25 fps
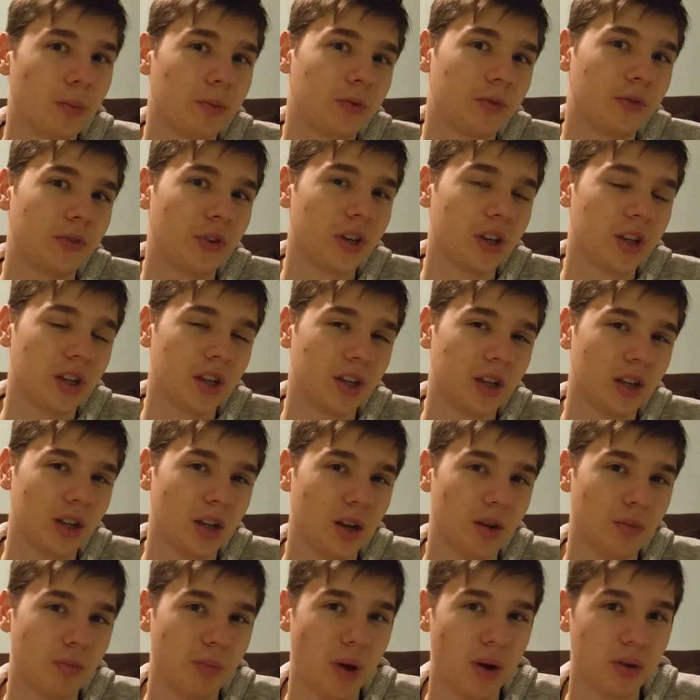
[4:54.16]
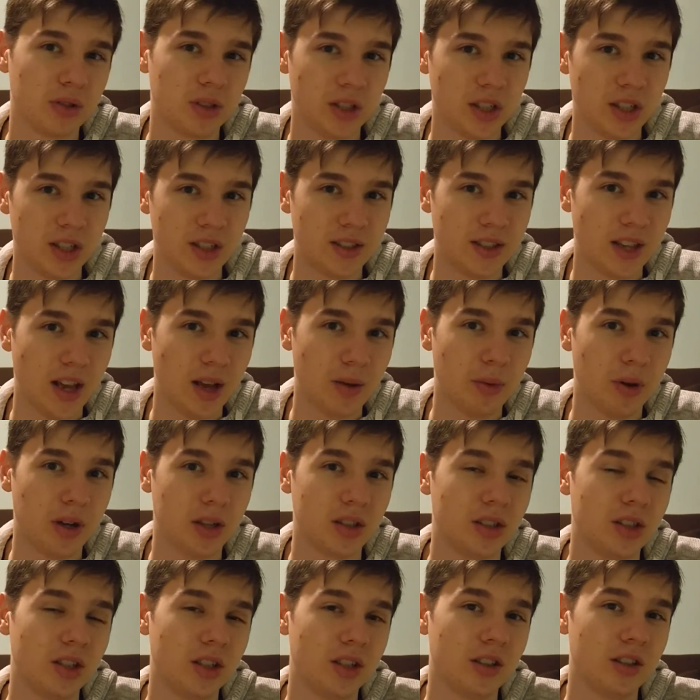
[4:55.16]
thinking about the exam
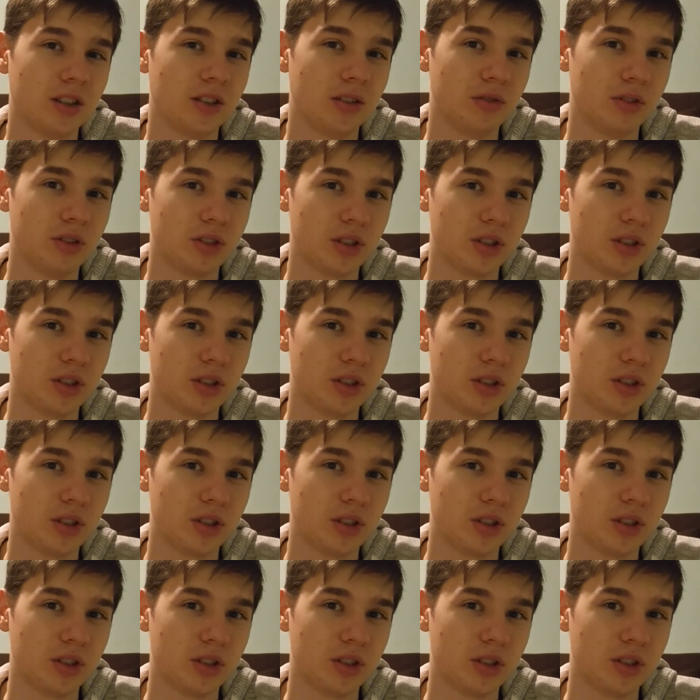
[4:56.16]
until the